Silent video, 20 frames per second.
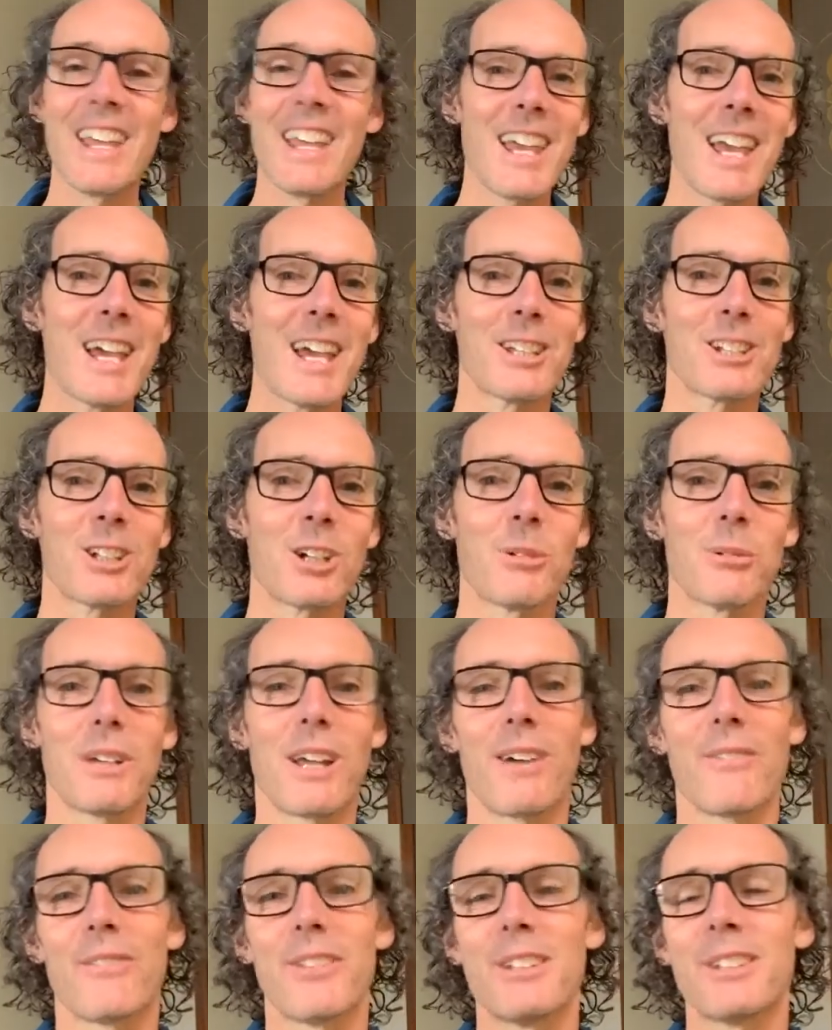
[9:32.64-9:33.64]
Yeah, sure, we
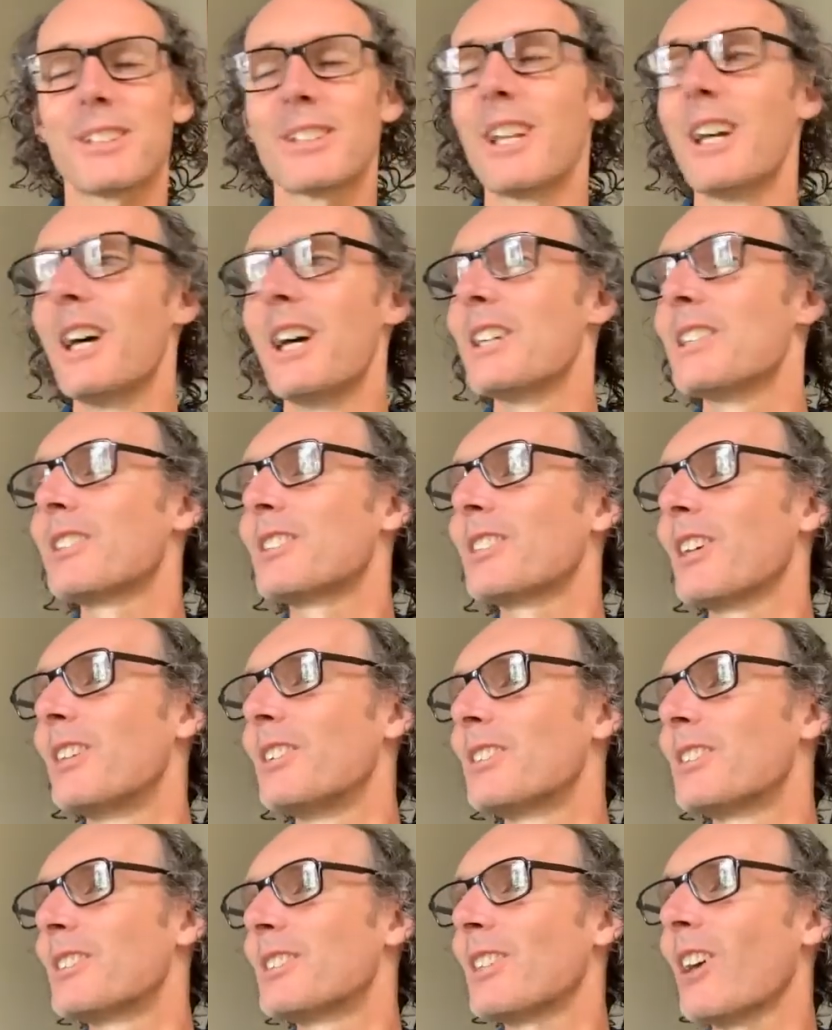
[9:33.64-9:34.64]
have this
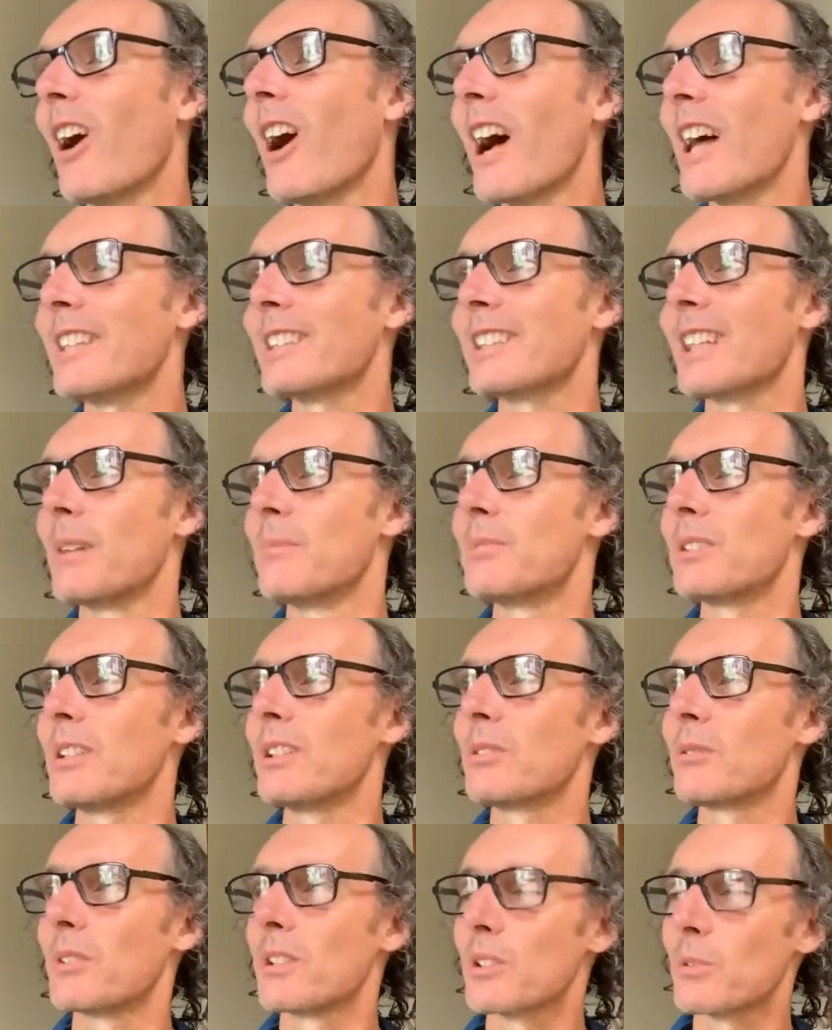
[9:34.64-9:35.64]
science comes
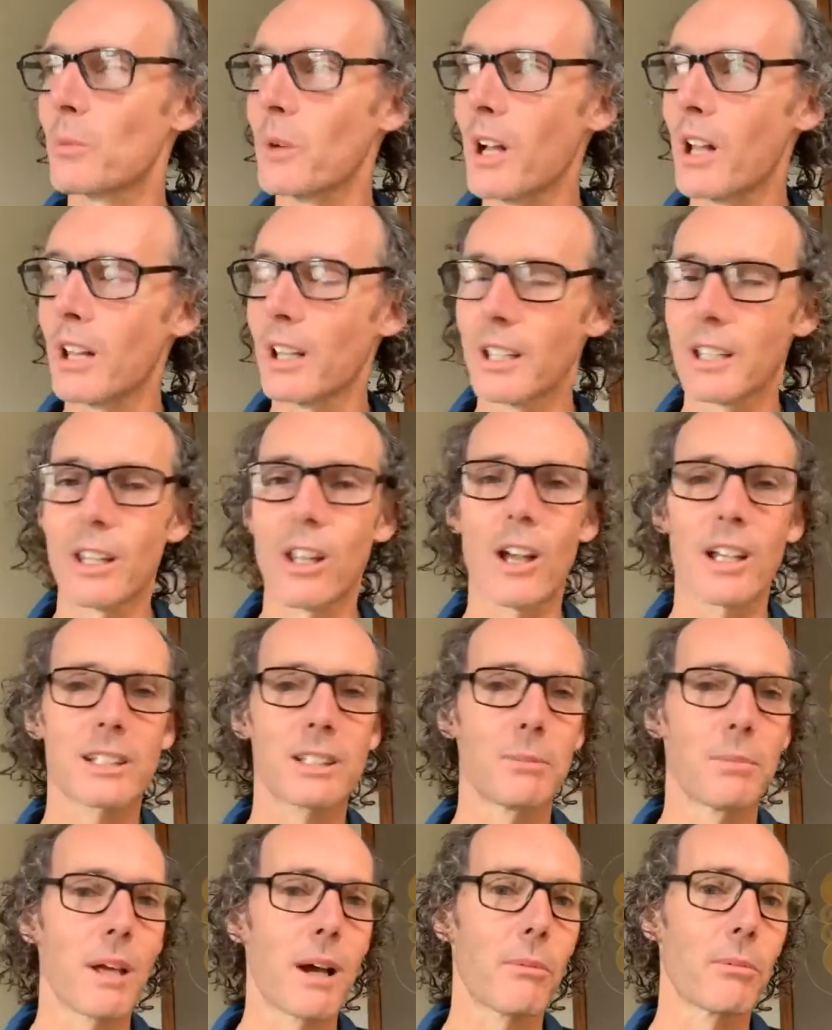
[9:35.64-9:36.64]
into it as well and likes
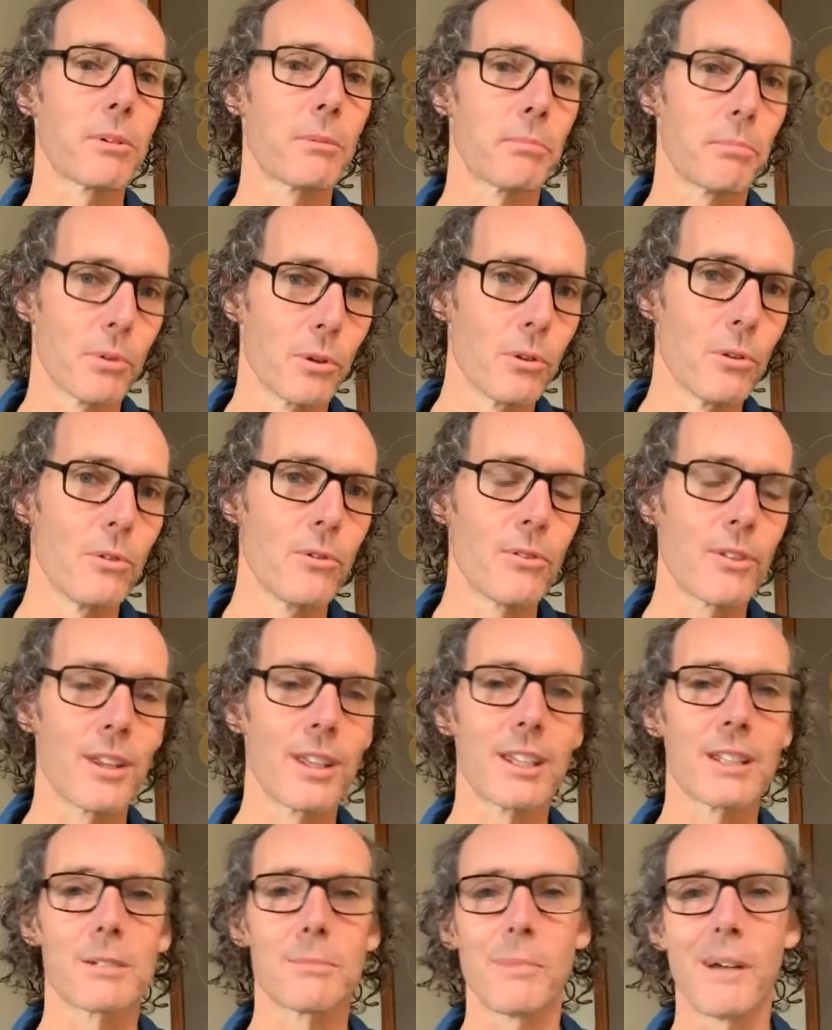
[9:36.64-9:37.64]
to be able to prove
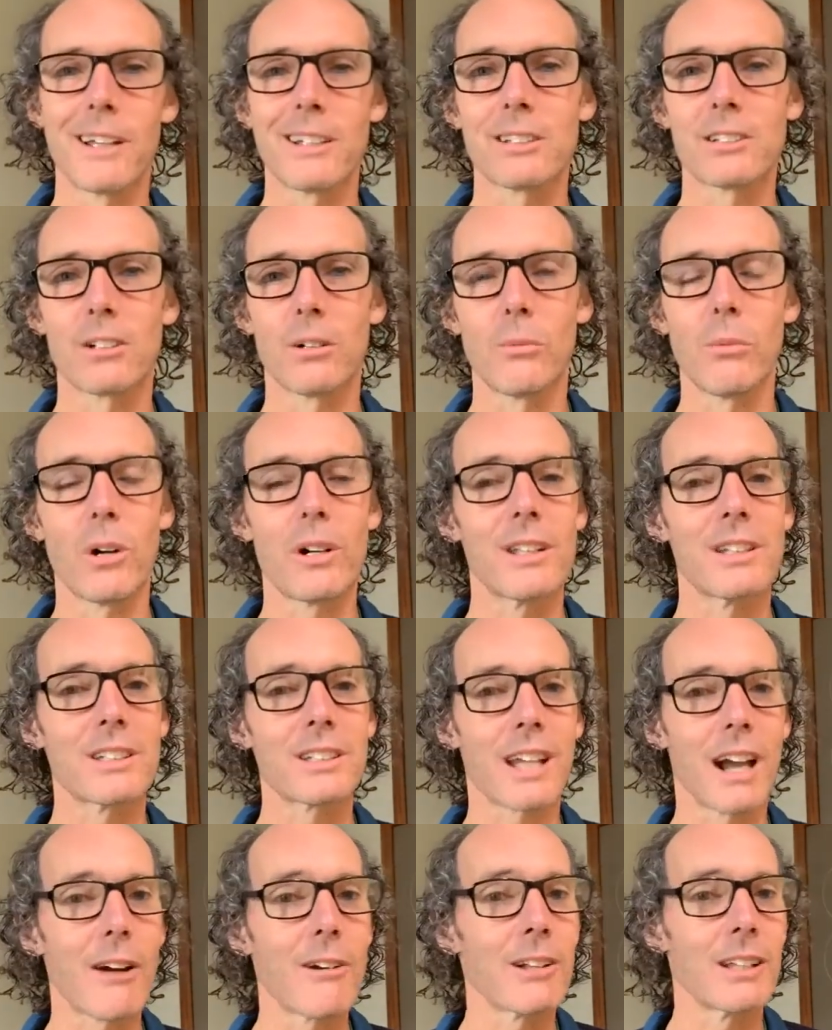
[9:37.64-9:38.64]
things based on what is
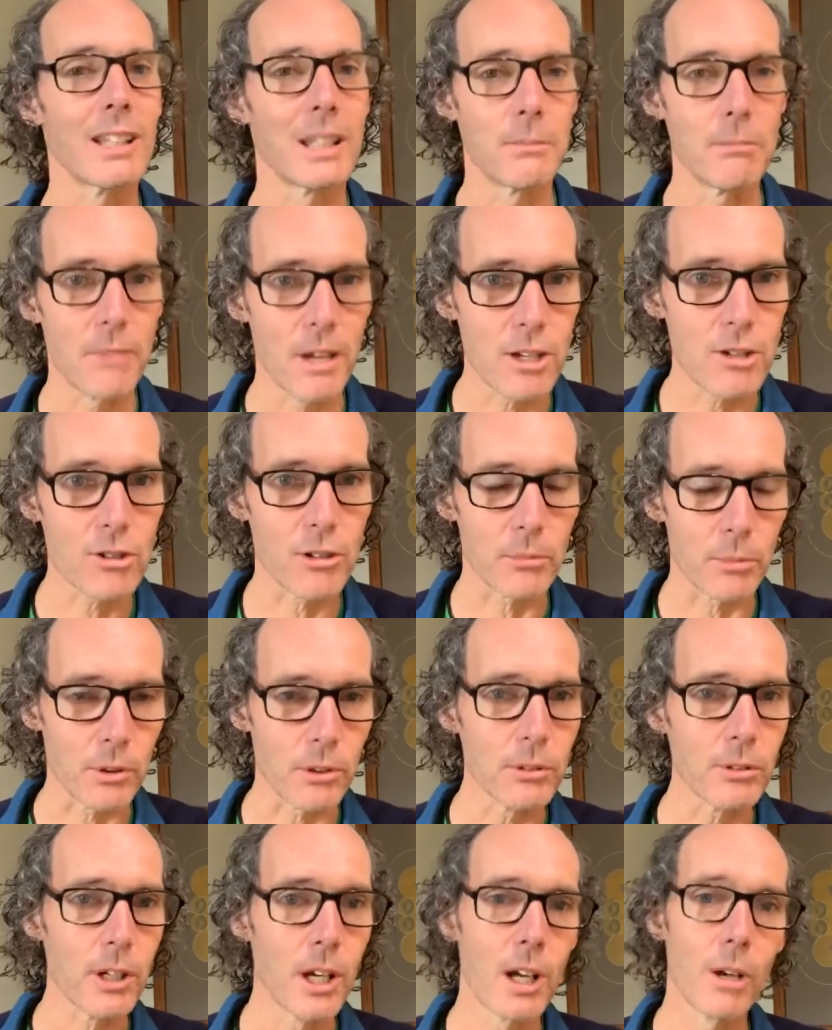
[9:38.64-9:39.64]
currently
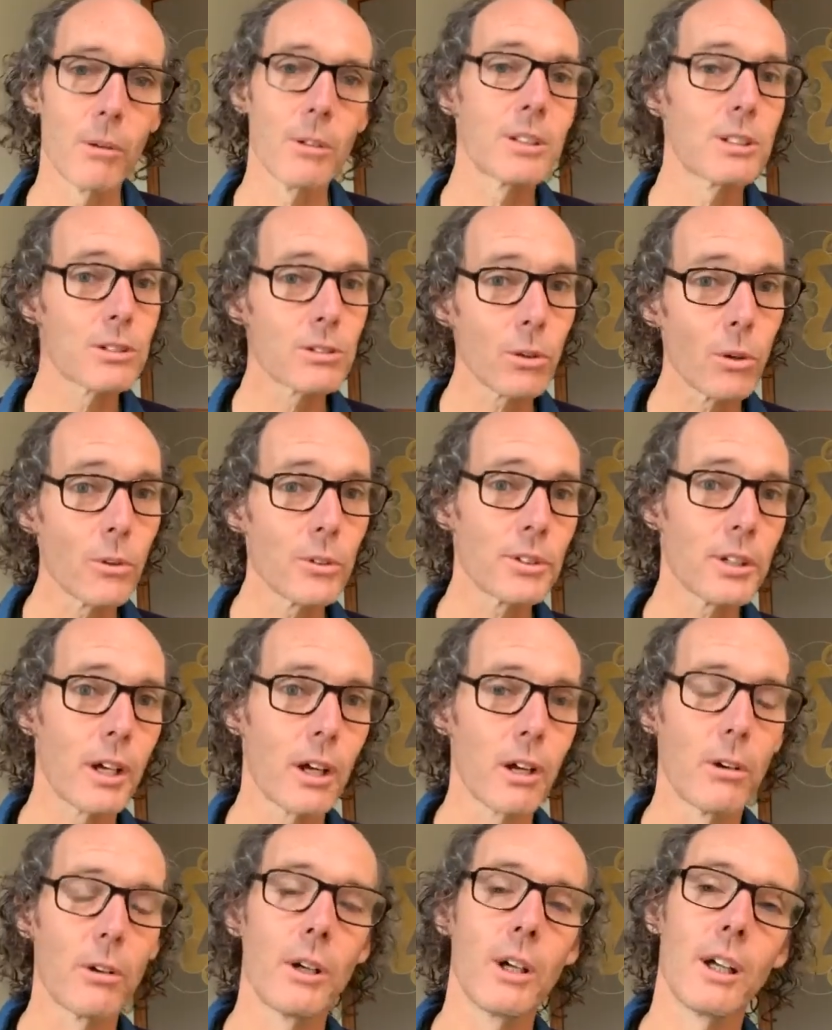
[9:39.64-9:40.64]
measurable, which is
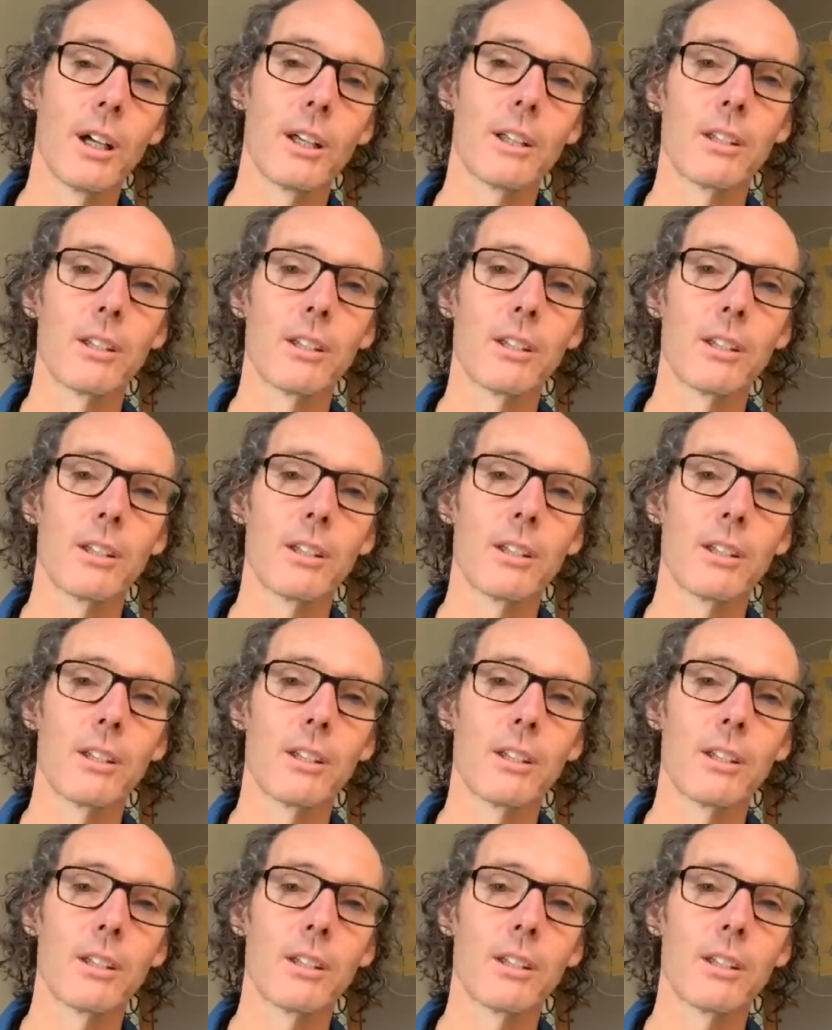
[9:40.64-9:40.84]
also,